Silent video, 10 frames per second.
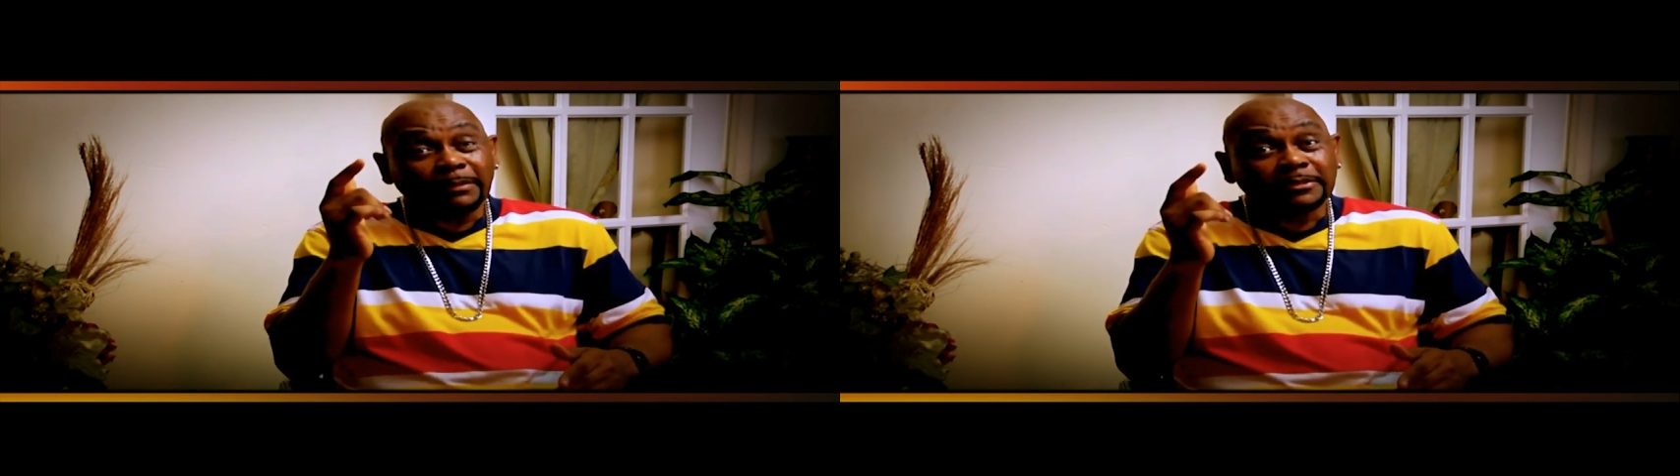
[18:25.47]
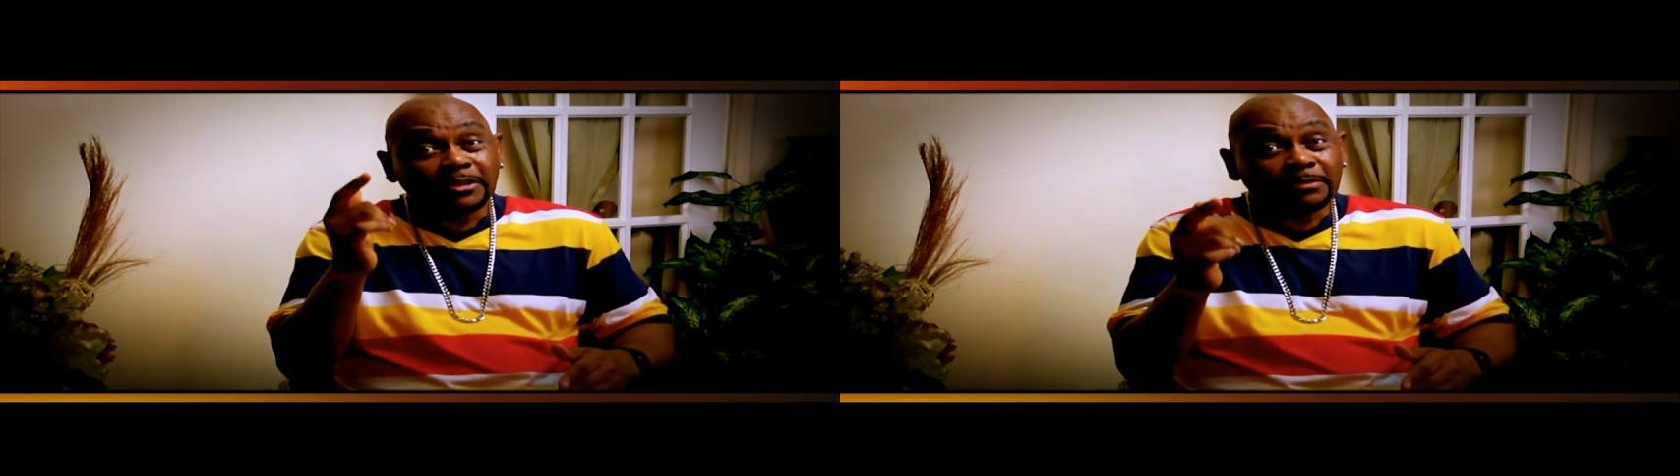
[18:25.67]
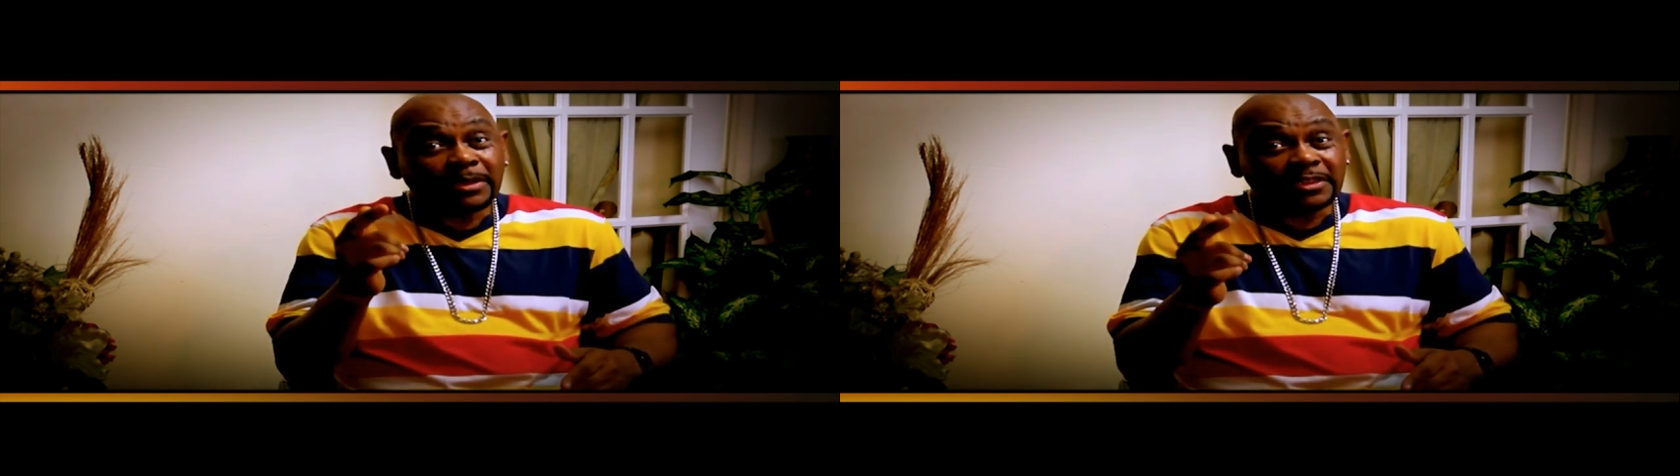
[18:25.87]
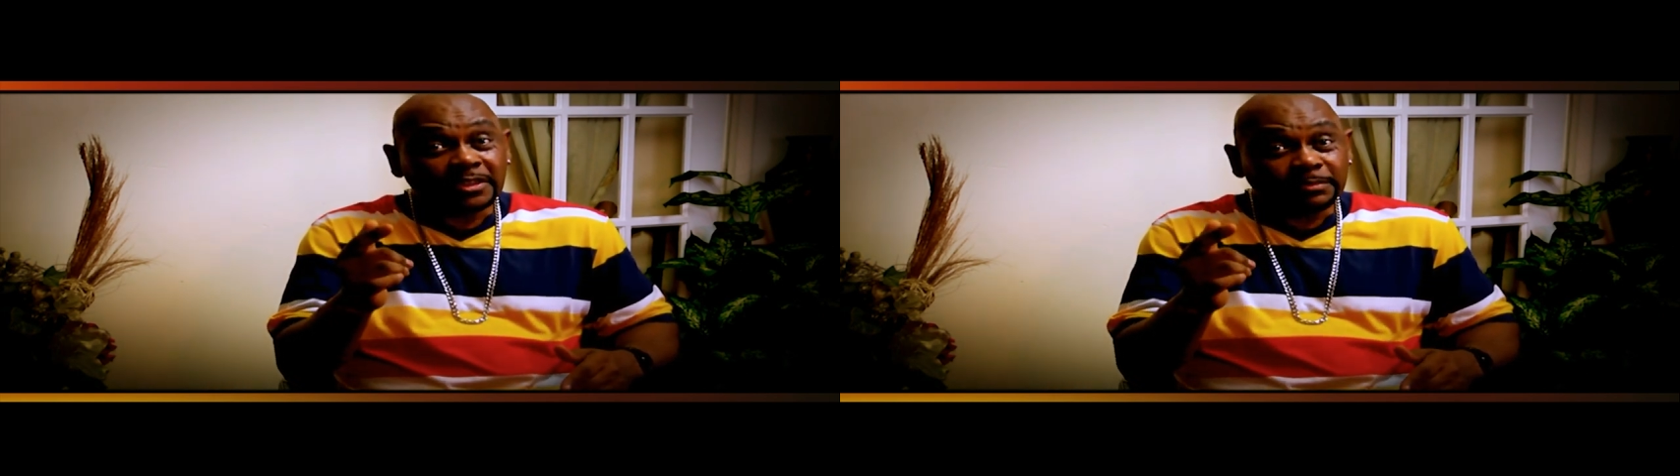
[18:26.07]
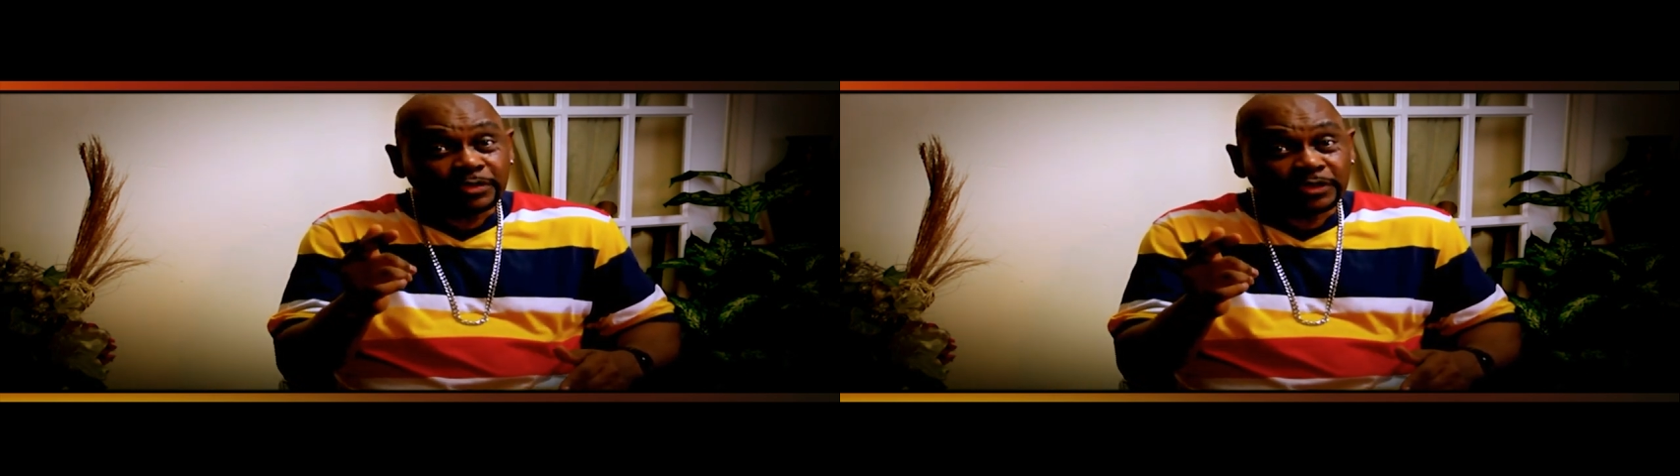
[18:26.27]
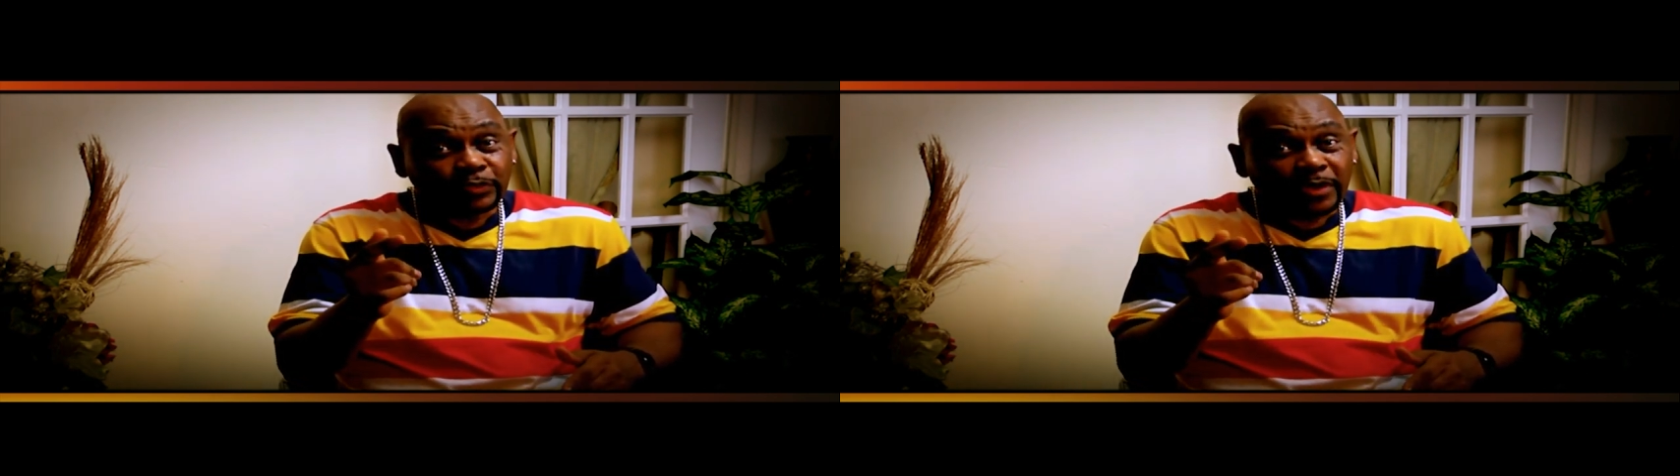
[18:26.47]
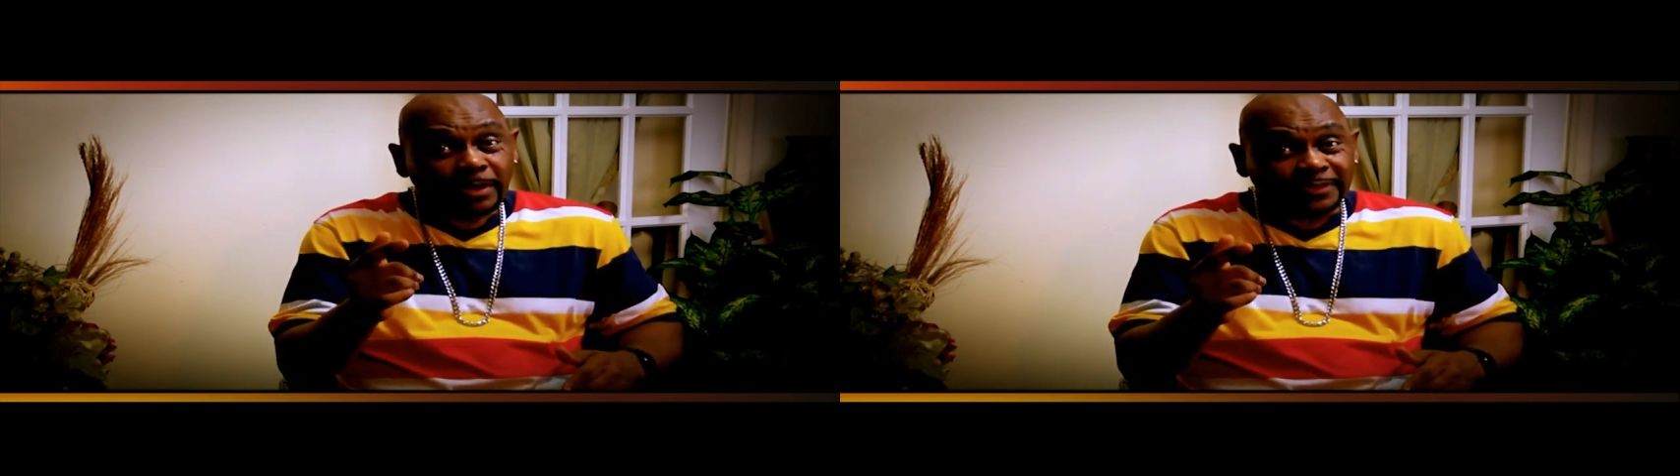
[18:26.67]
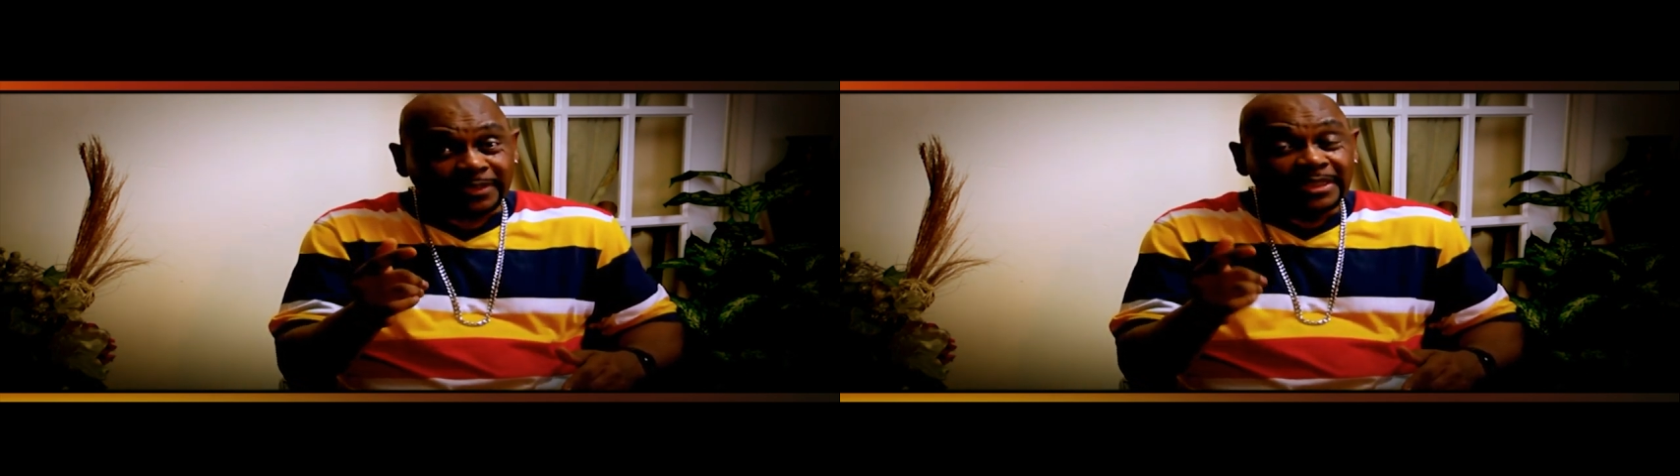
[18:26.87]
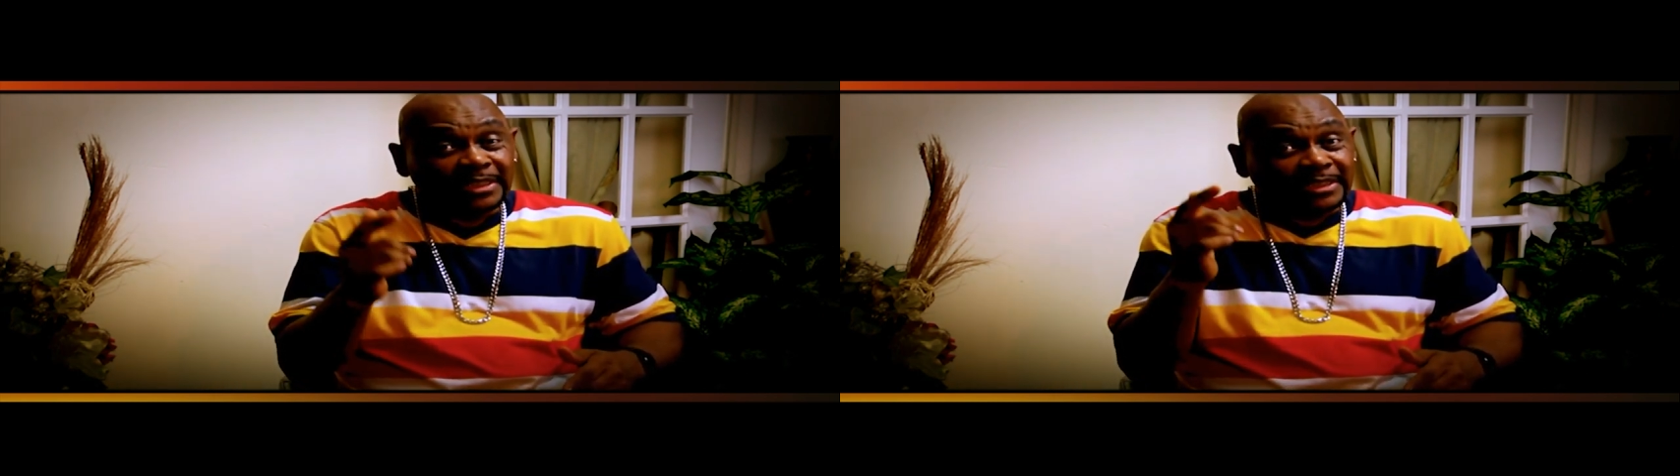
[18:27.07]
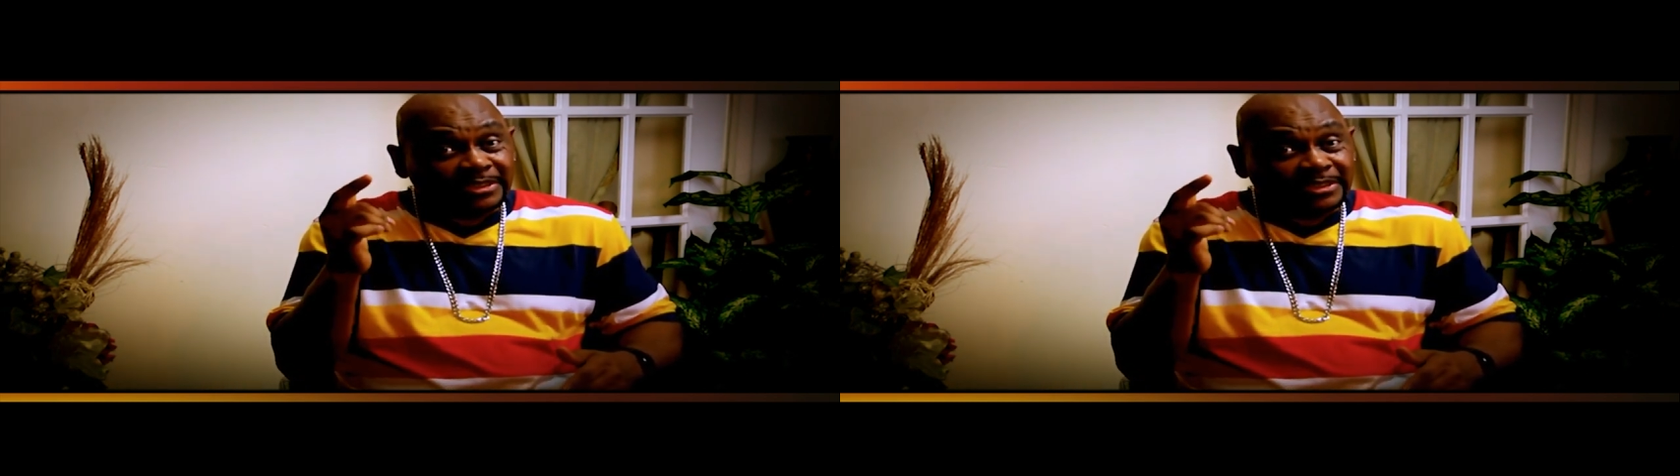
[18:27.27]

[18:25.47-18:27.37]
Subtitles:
I'm talking about this Patricia Robinson.